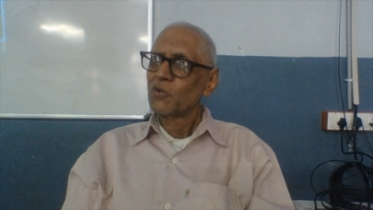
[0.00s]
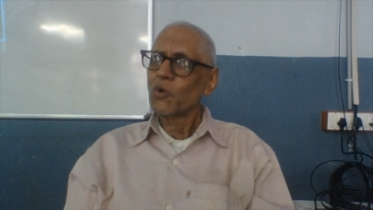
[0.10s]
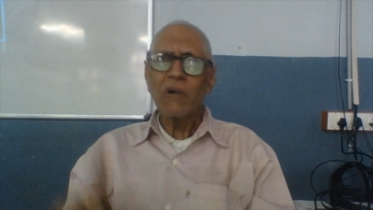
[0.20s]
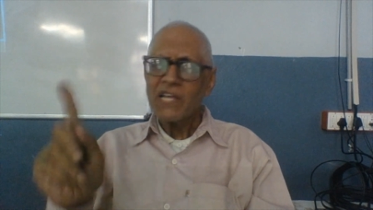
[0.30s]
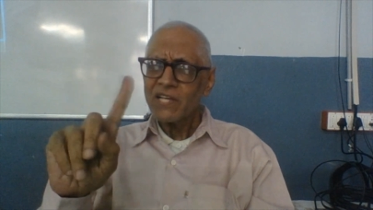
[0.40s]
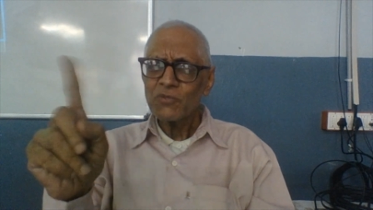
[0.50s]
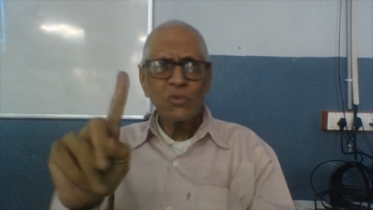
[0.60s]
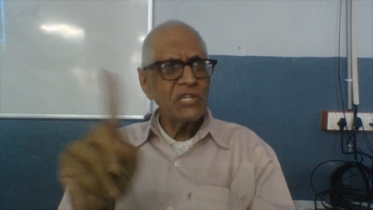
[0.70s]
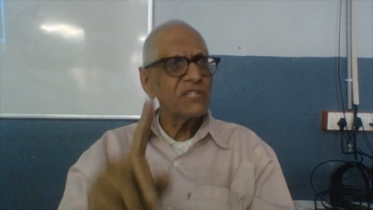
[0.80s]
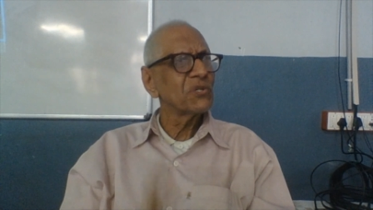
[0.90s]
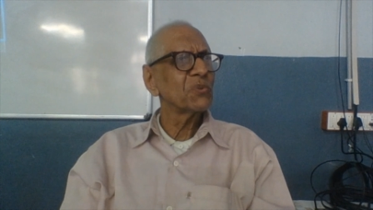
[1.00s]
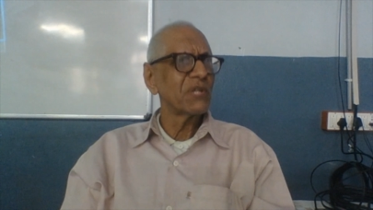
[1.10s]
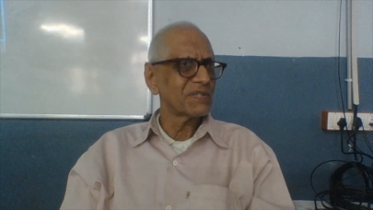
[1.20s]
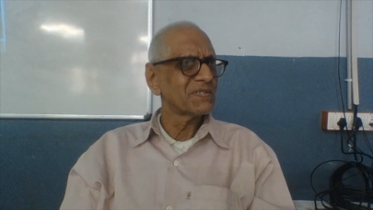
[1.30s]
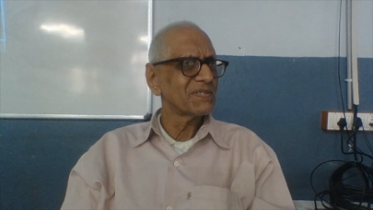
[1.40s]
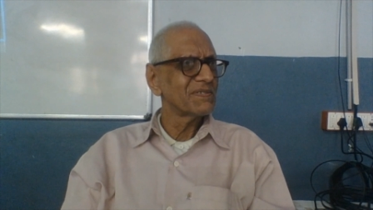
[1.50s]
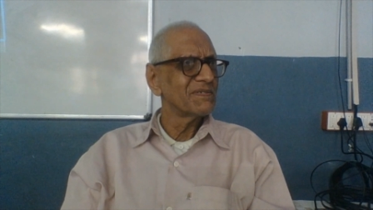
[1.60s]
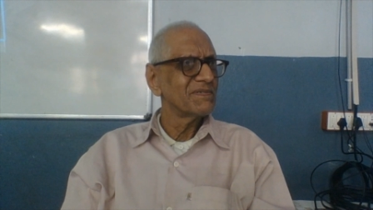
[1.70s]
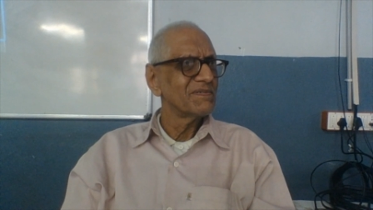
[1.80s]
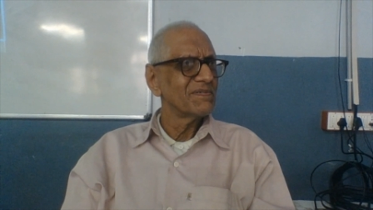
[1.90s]
Nobody has to teach you this.
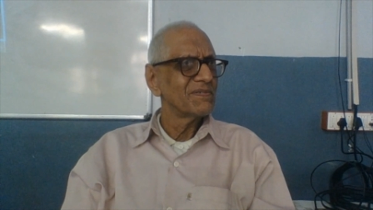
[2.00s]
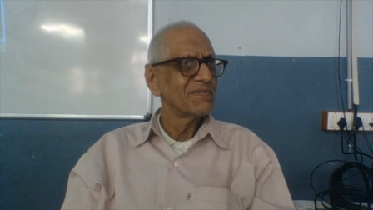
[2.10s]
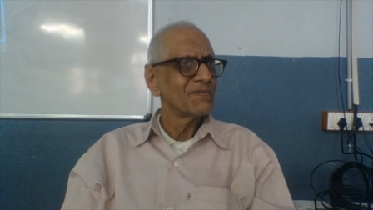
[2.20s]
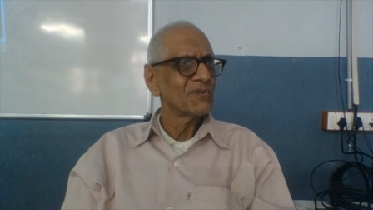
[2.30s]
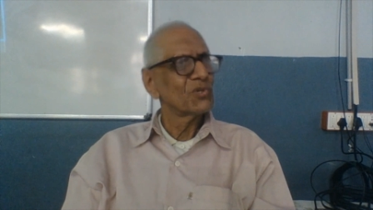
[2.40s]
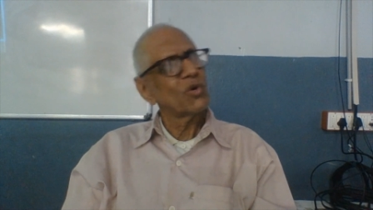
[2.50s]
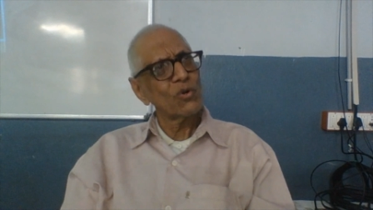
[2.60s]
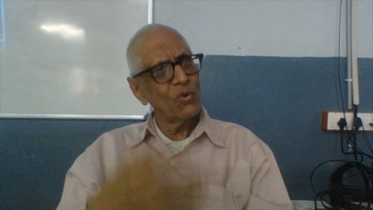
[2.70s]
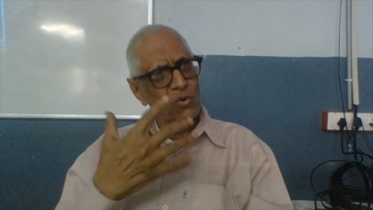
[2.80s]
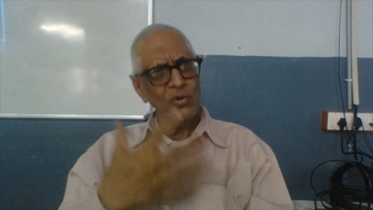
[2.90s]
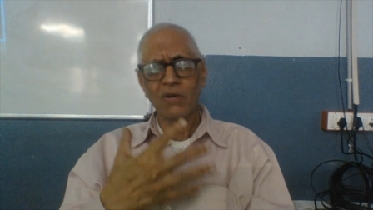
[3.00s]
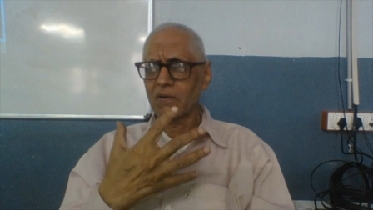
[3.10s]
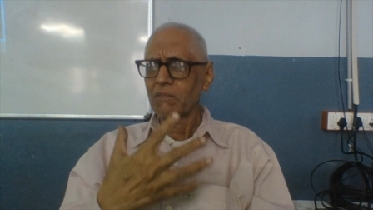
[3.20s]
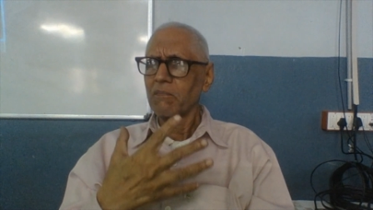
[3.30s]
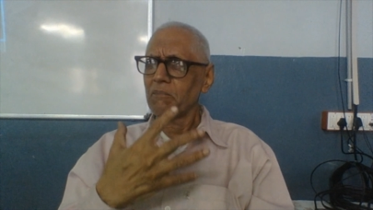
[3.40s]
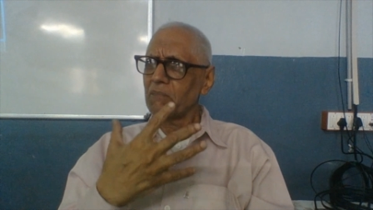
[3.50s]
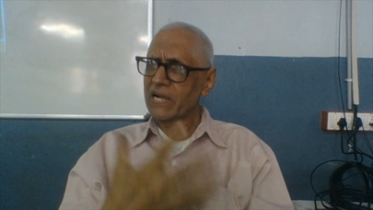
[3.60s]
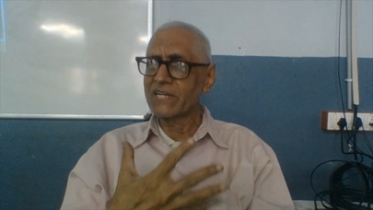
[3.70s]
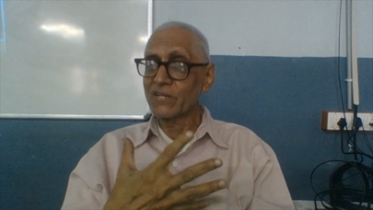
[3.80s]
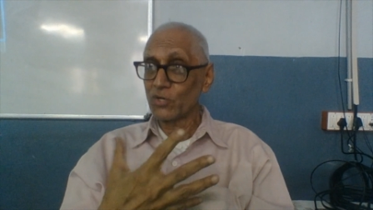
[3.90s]
Your own
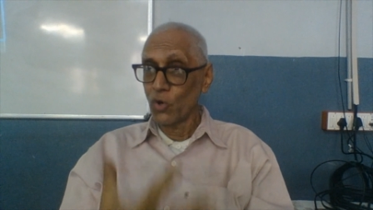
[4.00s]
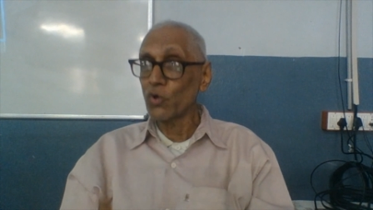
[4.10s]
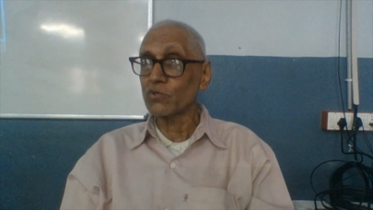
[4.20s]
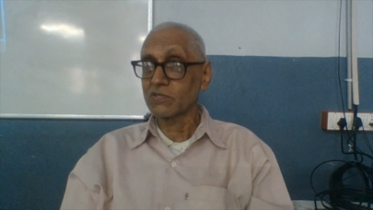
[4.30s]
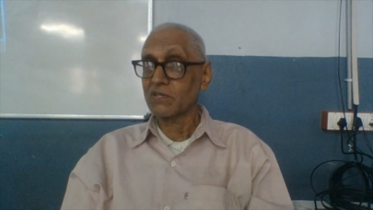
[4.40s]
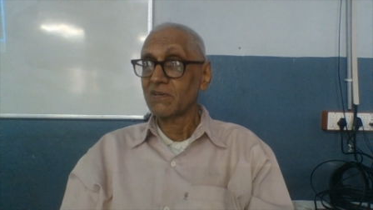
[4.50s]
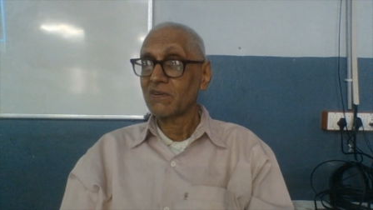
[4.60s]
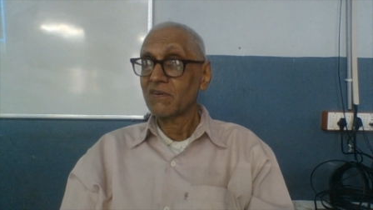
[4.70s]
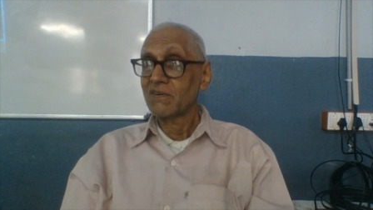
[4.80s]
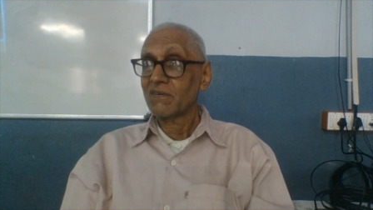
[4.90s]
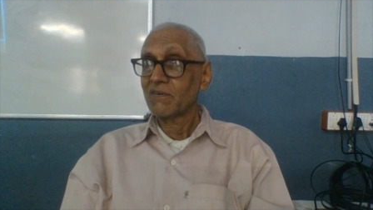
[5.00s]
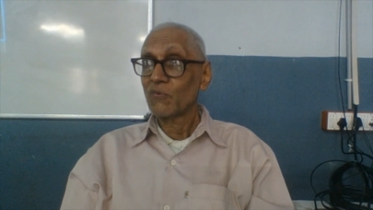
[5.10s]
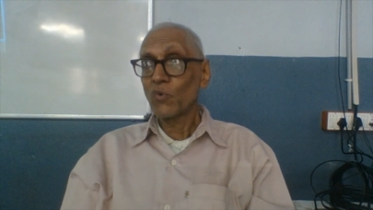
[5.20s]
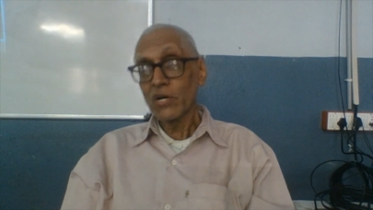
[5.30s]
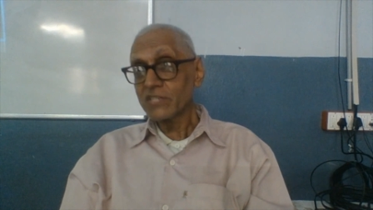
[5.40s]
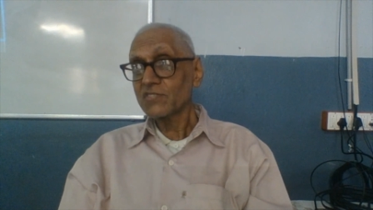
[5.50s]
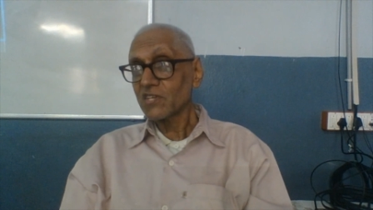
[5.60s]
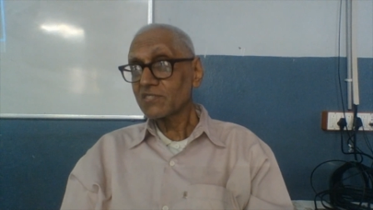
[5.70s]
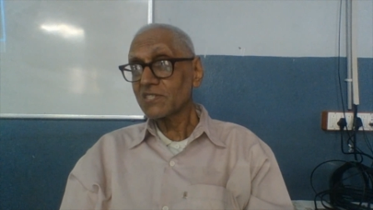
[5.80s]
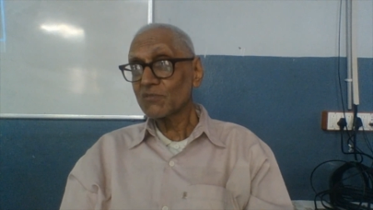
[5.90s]
mind knows what is
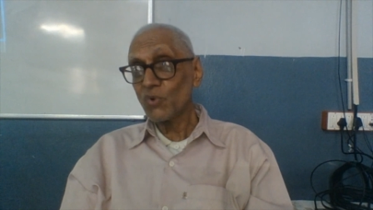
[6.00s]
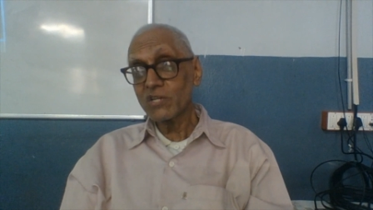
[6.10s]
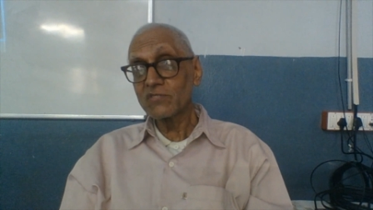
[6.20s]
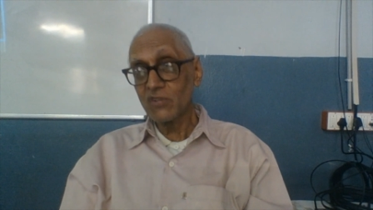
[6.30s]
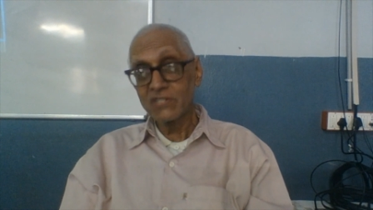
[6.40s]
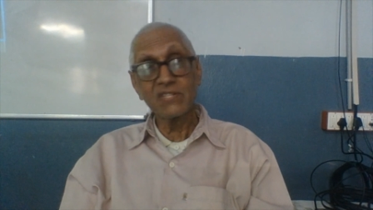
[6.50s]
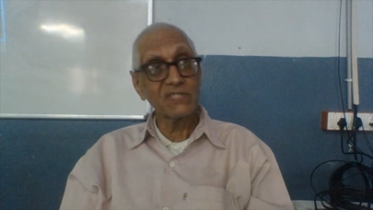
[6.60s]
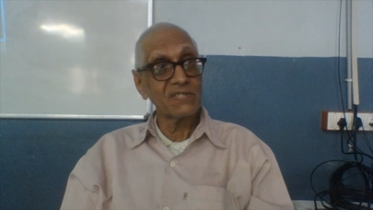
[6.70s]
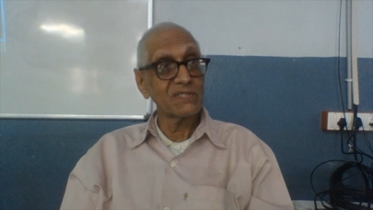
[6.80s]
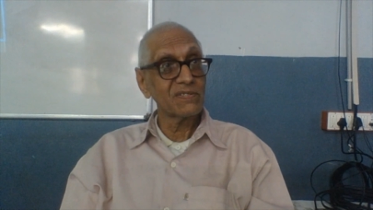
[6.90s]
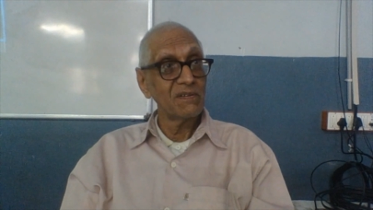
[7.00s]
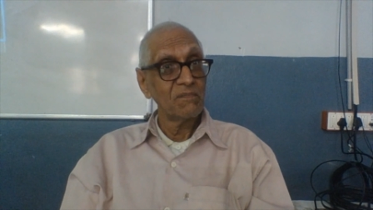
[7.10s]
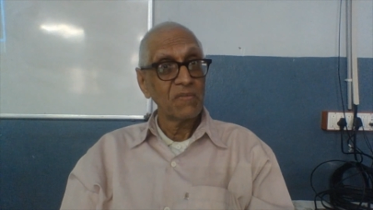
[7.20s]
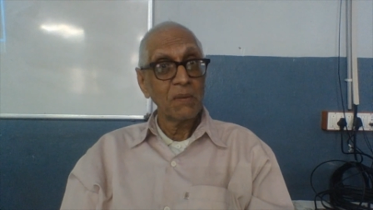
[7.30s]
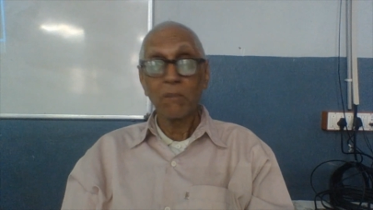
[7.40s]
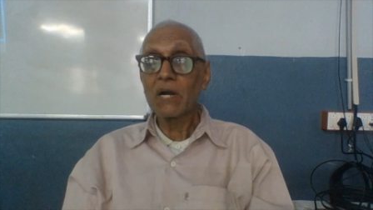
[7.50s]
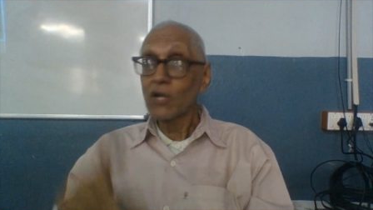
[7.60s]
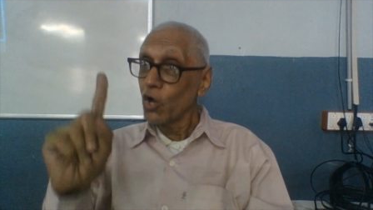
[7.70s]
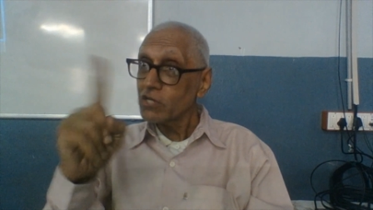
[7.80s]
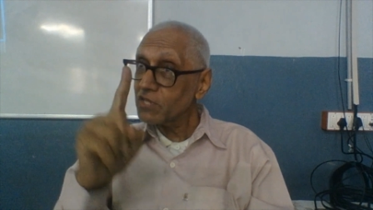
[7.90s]
justice, what is not justice. But
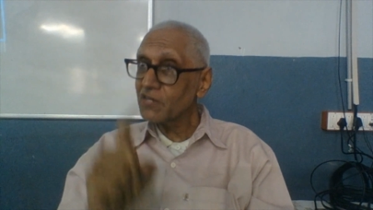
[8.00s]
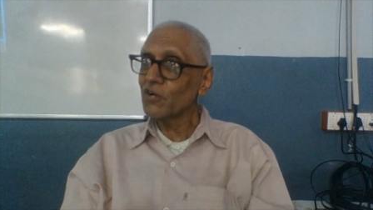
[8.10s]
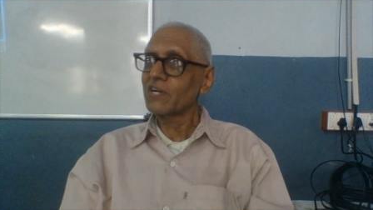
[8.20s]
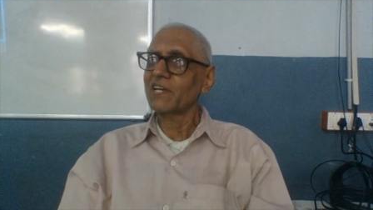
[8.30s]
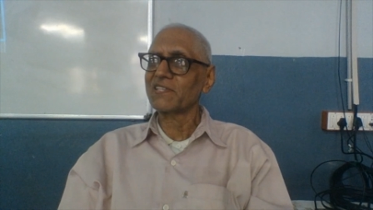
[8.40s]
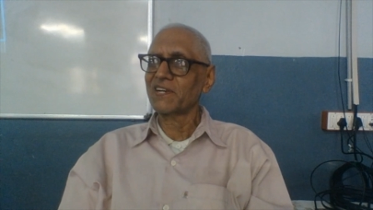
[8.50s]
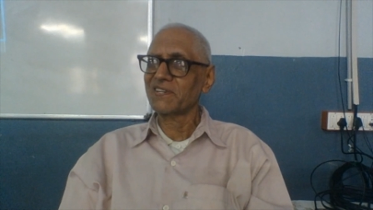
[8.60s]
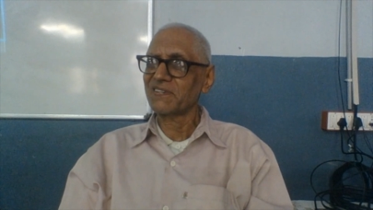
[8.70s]
laws are not like that.